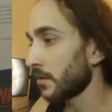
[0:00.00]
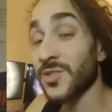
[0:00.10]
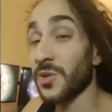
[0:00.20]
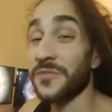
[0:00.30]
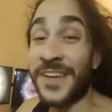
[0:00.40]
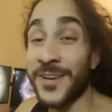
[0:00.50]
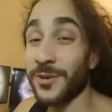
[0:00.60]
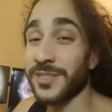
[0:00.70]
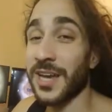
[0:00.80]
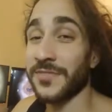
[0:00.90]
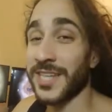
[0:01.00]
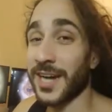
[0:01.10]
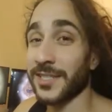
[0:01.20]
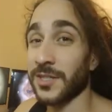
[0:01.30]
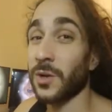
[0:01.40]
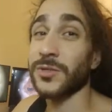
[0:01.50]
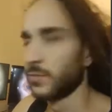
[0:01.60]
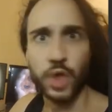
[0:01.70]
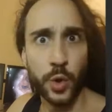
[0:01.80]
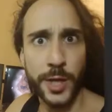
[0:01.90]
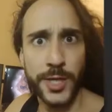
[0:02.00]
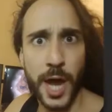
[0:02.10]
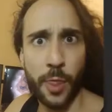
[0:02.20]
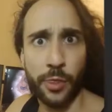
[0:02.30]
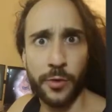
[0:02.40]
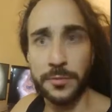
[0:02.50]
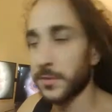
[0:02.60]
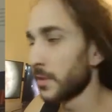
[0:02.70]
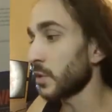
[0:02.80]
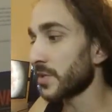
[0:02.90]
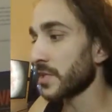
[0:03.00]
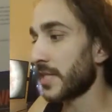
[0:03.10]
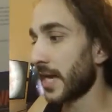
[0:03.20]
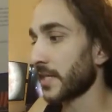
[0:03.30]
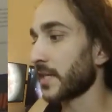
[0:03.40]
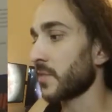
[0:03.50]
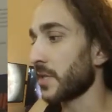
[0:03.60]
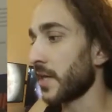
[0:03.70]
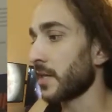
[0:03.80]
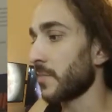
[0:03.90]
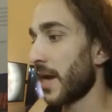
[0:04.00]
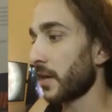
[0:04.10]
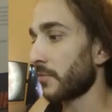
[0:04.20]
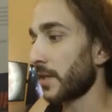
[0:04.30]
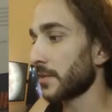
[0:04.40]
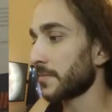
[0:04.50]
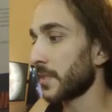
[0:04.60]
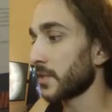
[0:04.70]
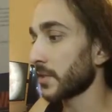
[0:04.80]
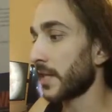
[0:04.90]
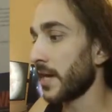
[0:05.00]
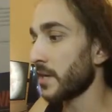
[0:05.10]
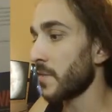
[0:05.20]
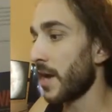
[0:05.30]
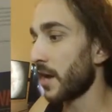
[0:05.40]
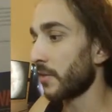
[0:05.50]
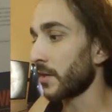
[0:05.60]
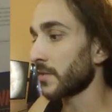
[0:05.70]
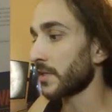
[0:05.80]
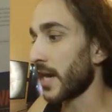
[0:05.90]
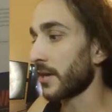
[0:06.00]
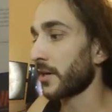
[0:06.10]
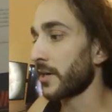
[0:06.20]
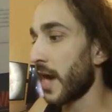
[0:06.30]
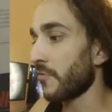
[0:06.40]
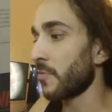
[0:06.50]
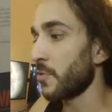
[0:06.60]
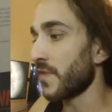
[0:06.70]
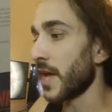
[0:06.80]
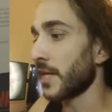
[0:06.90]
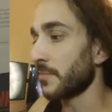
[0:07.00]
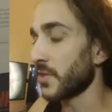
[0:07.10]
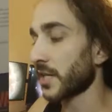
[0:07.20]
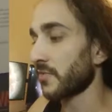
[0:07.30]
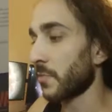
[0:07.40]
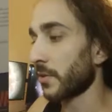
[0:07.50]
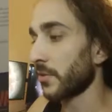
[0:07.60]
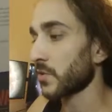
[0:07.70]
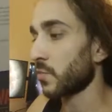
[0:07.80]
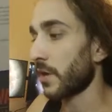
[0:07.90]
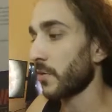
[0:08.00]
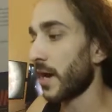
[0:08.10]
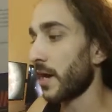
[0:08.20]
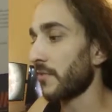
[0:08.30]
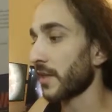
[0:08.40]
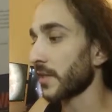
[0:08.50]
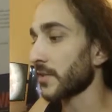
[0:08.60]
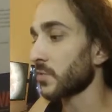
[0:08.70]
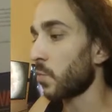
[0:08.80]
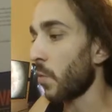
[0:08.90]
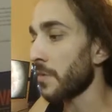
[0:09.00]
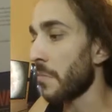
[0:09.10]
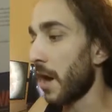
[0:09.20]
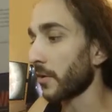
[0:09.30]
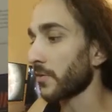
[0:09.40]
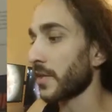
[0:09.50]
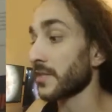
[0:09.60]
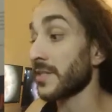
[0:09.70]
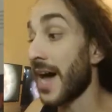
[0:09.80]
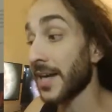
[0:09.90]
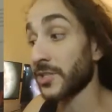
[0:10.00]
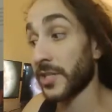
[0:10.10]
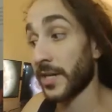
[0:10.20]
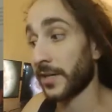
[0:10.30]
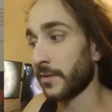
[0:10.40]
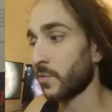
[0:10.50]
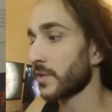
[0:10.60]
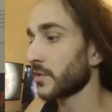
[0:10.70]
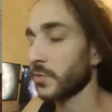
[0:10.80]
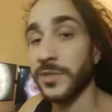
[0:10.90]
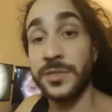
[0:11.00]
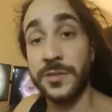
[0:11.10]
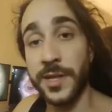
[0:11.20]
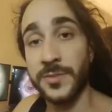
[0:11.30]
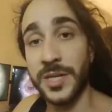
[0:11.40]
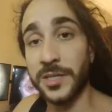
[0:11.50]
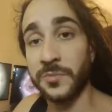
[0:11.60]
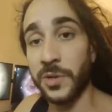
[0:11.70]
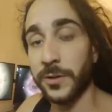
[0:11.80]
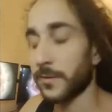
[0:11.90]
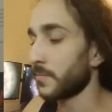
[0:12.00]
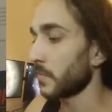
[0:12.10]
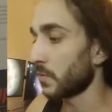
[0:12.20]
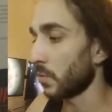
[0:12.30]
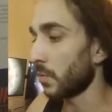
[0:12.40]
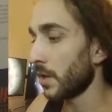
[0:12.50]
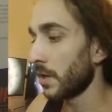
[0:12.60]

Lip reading: So the defenders have a tactic called To the Death. Use this tactic at the beginning of the battle round. Until the end of the battle round, the attacker cannot remove any objective markers while you have at least 1 model that is not shaken within 2 inches of that objective marker. Cool.